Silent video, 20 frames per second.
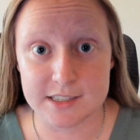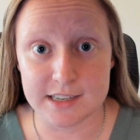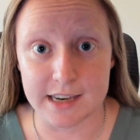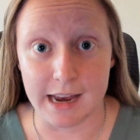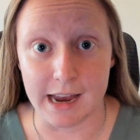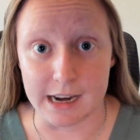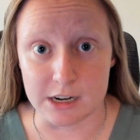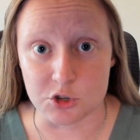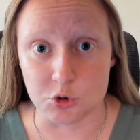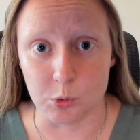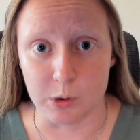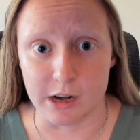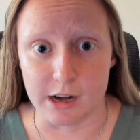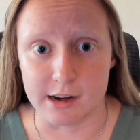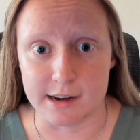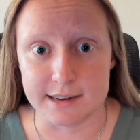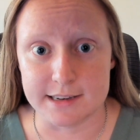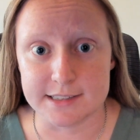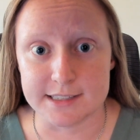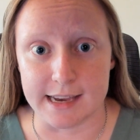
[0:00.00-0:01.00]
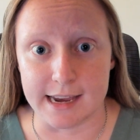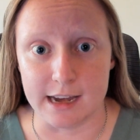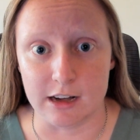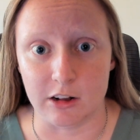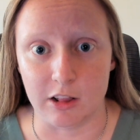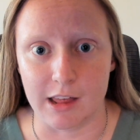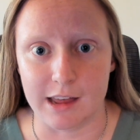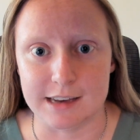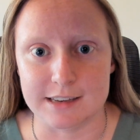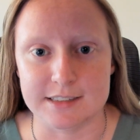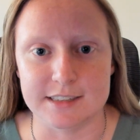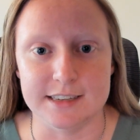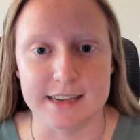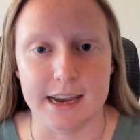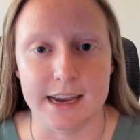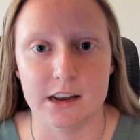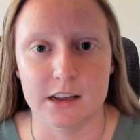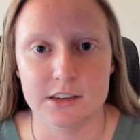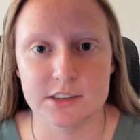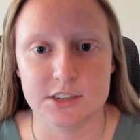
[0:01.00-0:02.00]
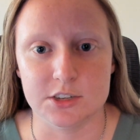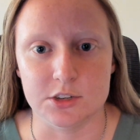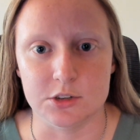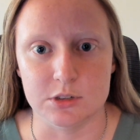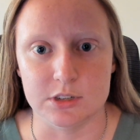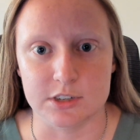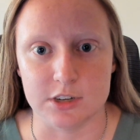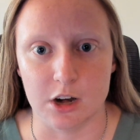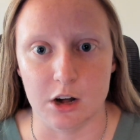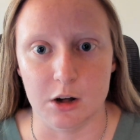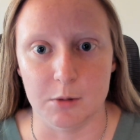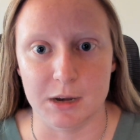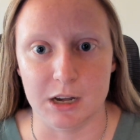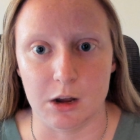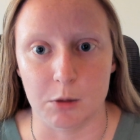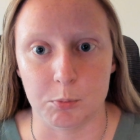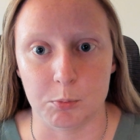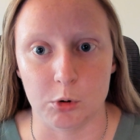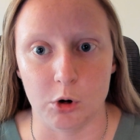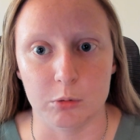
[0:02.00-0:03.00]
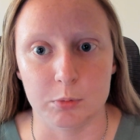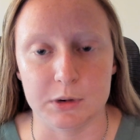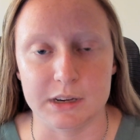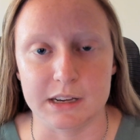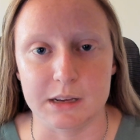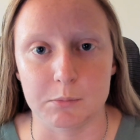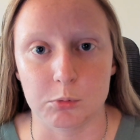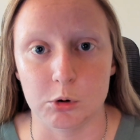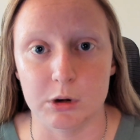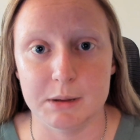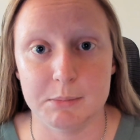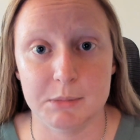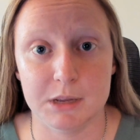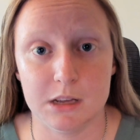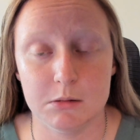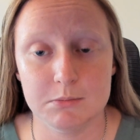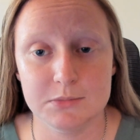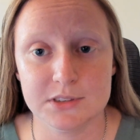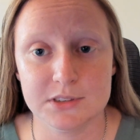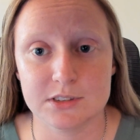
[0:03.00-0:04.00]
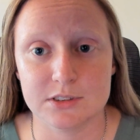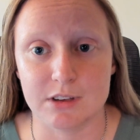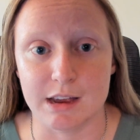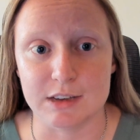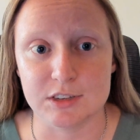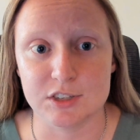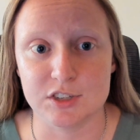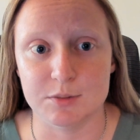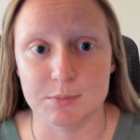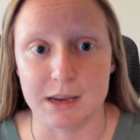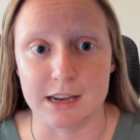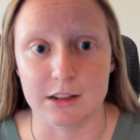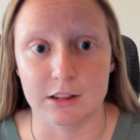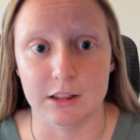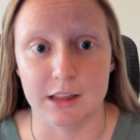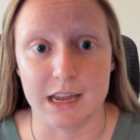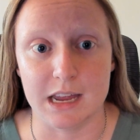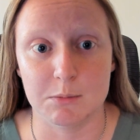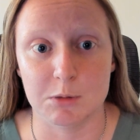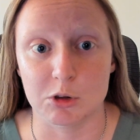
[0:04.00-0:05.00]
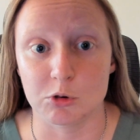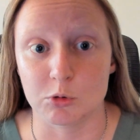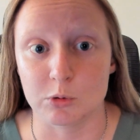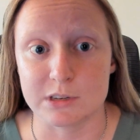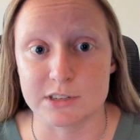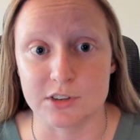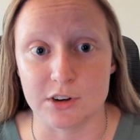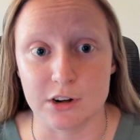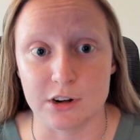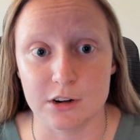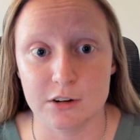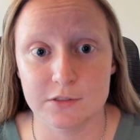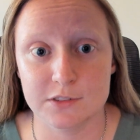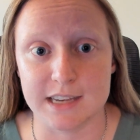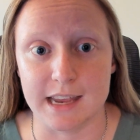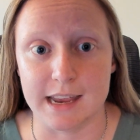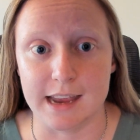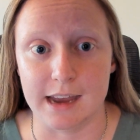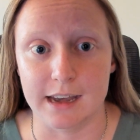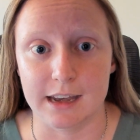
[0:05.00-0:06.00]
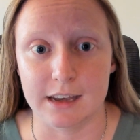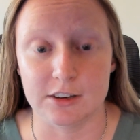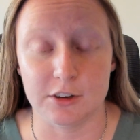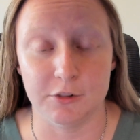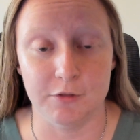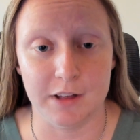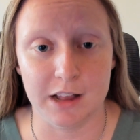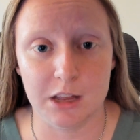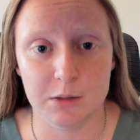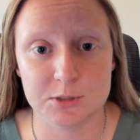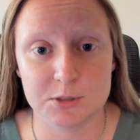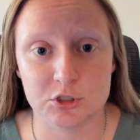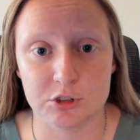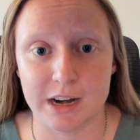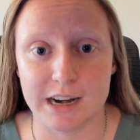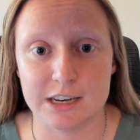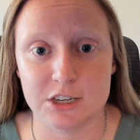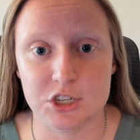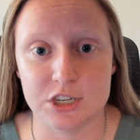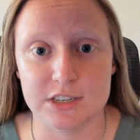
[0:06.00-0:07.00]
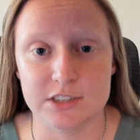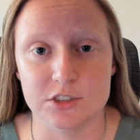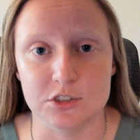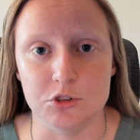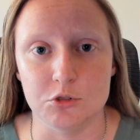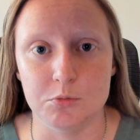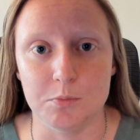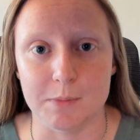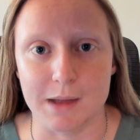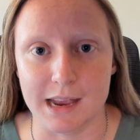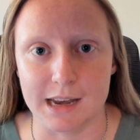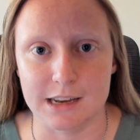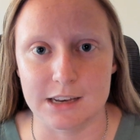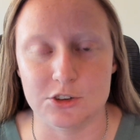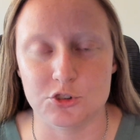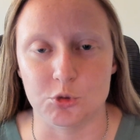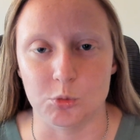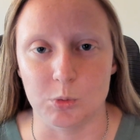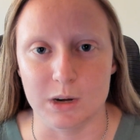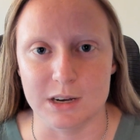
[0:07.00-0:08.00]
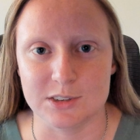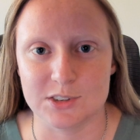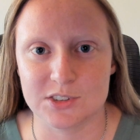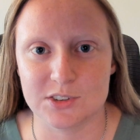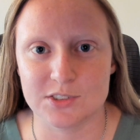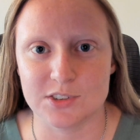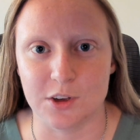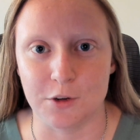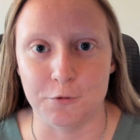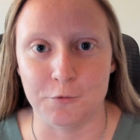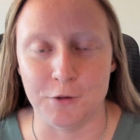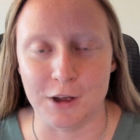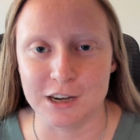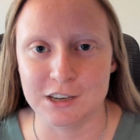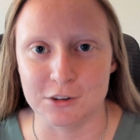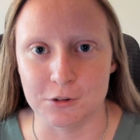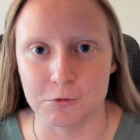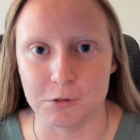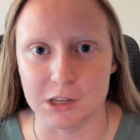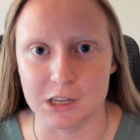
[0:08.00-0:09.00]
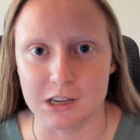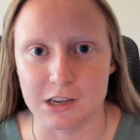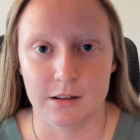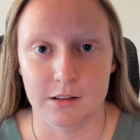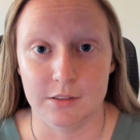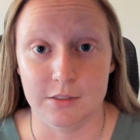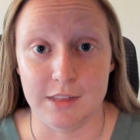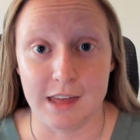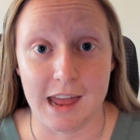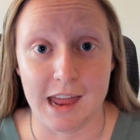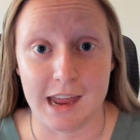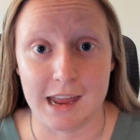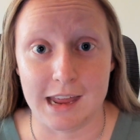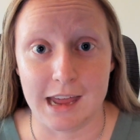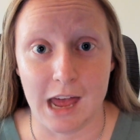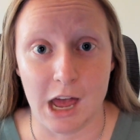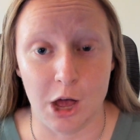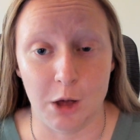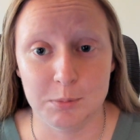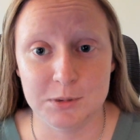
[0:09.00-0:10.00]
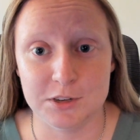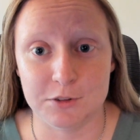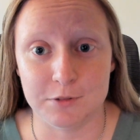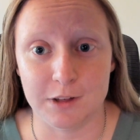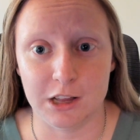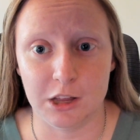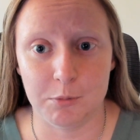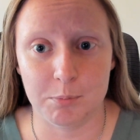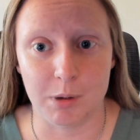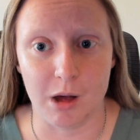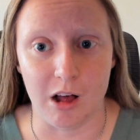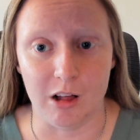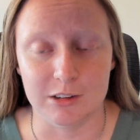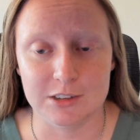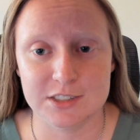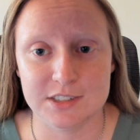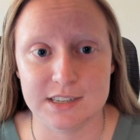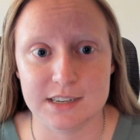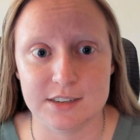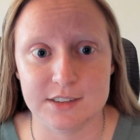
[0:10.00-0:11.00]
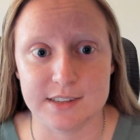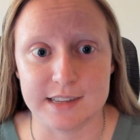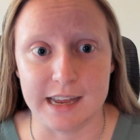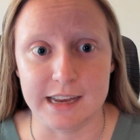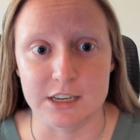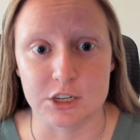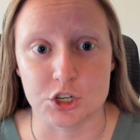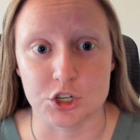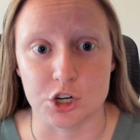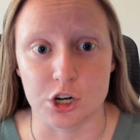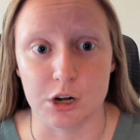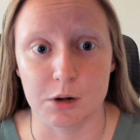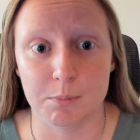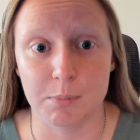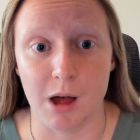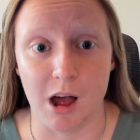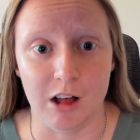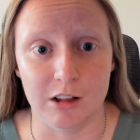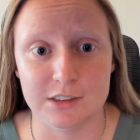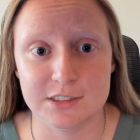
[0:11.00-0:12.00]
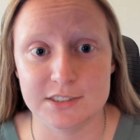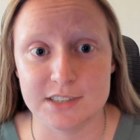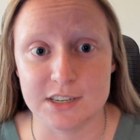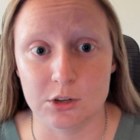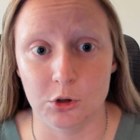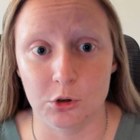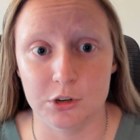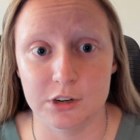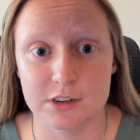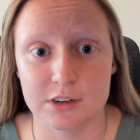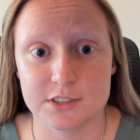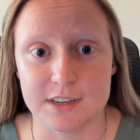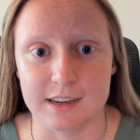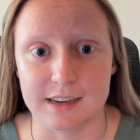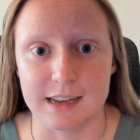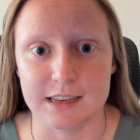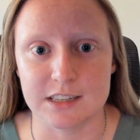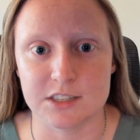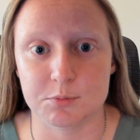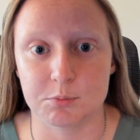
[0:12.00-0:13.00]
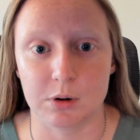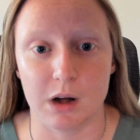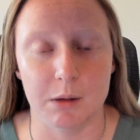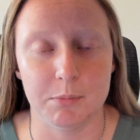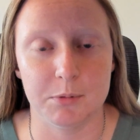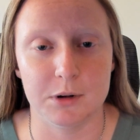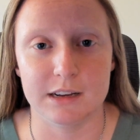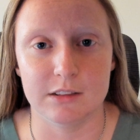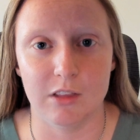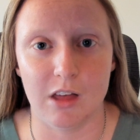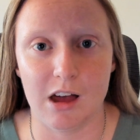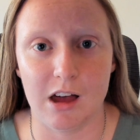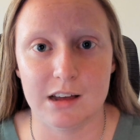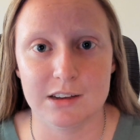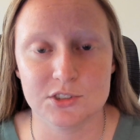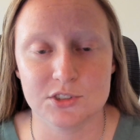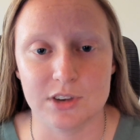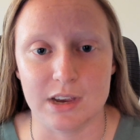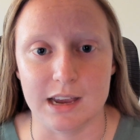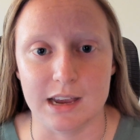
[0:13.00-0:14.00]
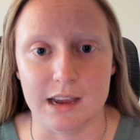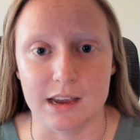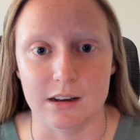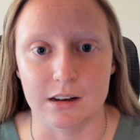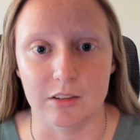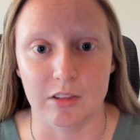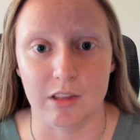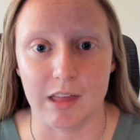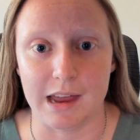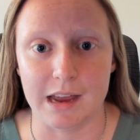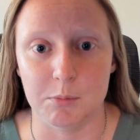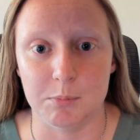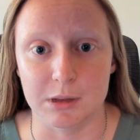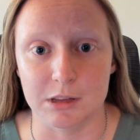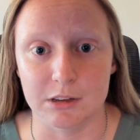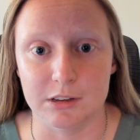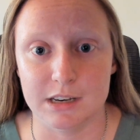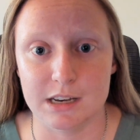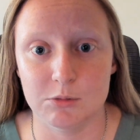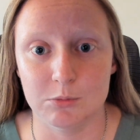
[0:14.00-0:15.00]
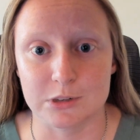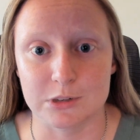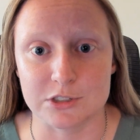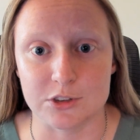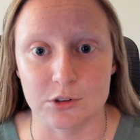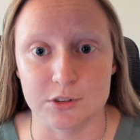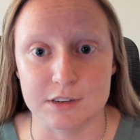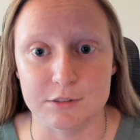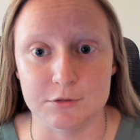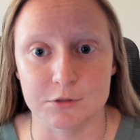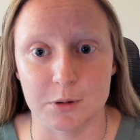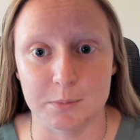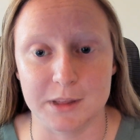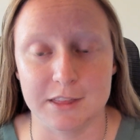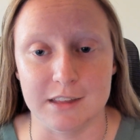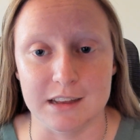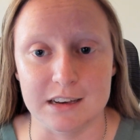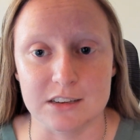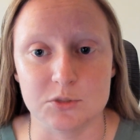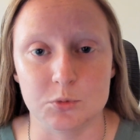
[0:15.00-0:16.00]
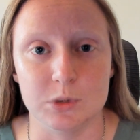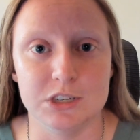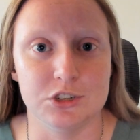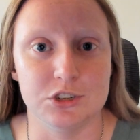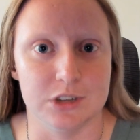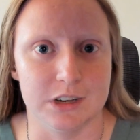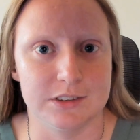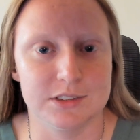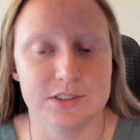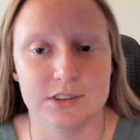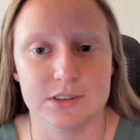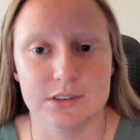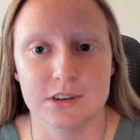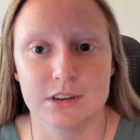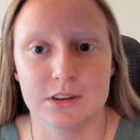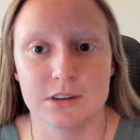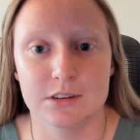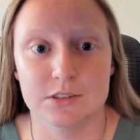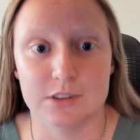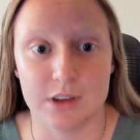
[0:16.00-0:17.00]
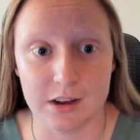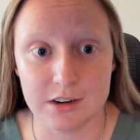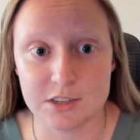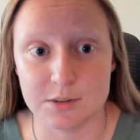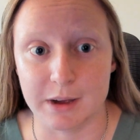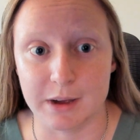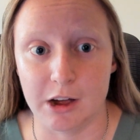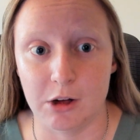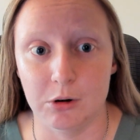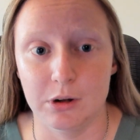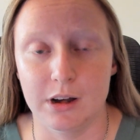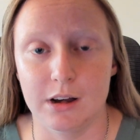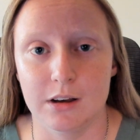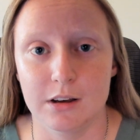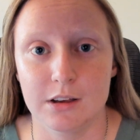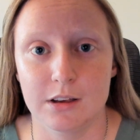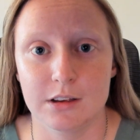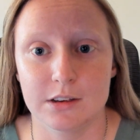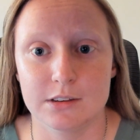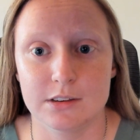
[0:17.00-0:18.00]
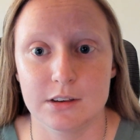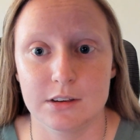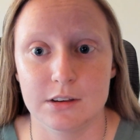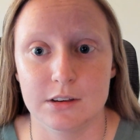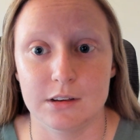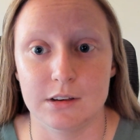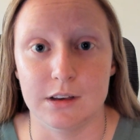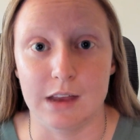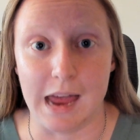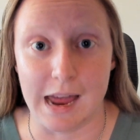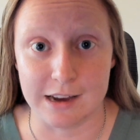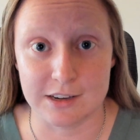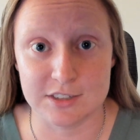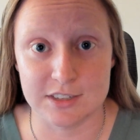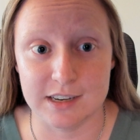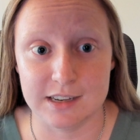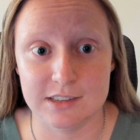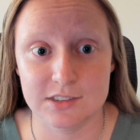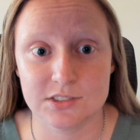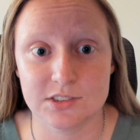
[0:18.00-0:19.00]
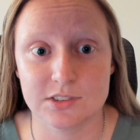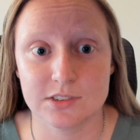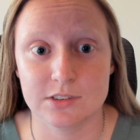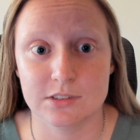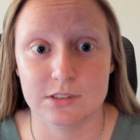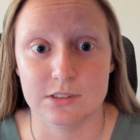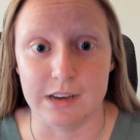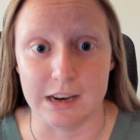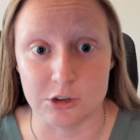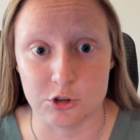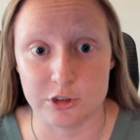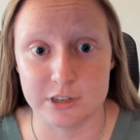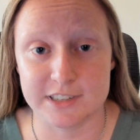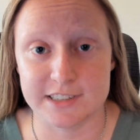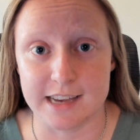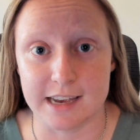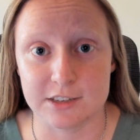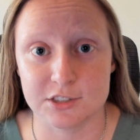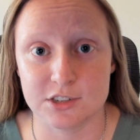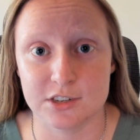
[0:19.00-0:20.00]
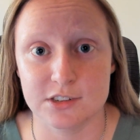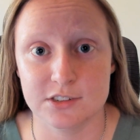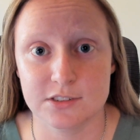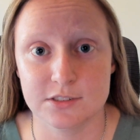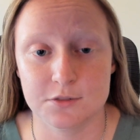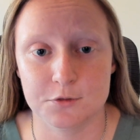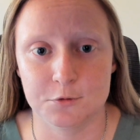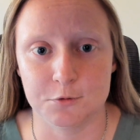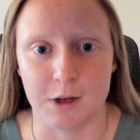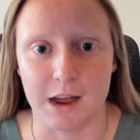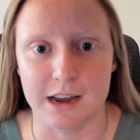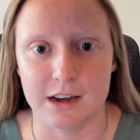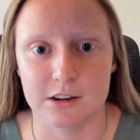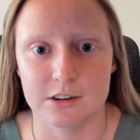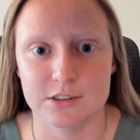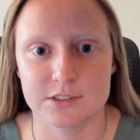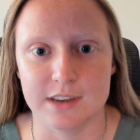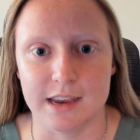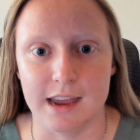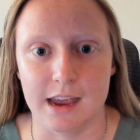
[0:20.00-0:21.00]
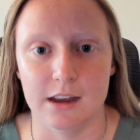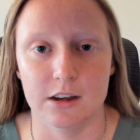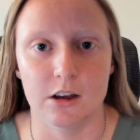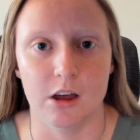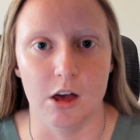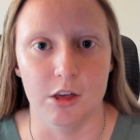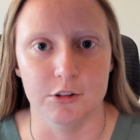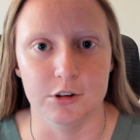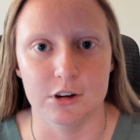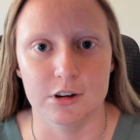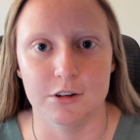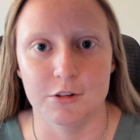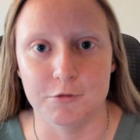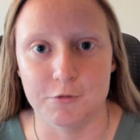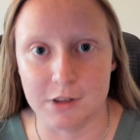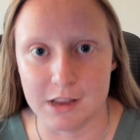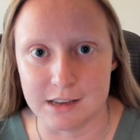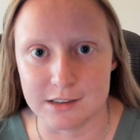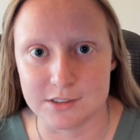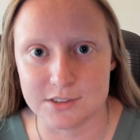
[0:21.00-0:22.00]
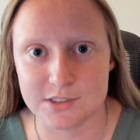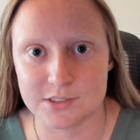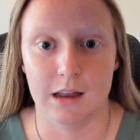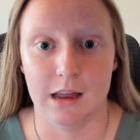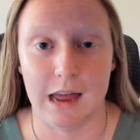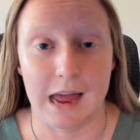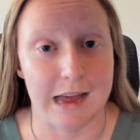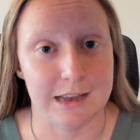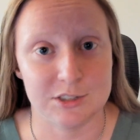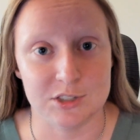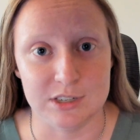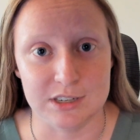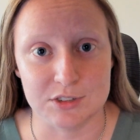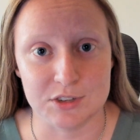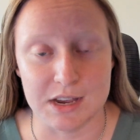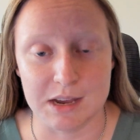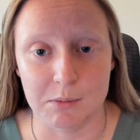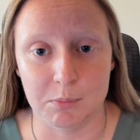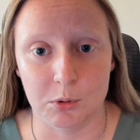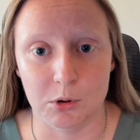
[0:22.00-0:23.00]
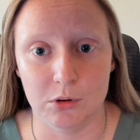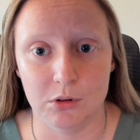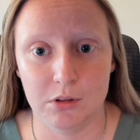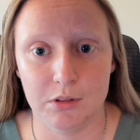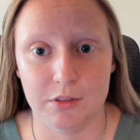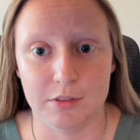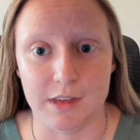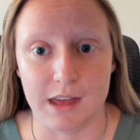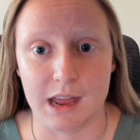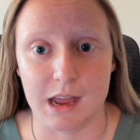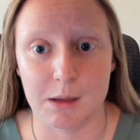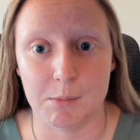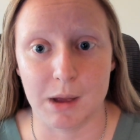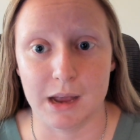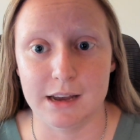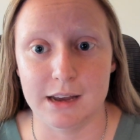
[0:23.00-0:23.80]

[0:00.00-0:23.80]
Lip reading: actuaries analyze data to determine appropriate premiums, estimate claim reserves, and develop strategies to manage risks effectively. They help develop policies that ensure policyholders against property loss and liability resulting from the things we just talked about: accidents, natural disasters, fires, and other events. As an example, they might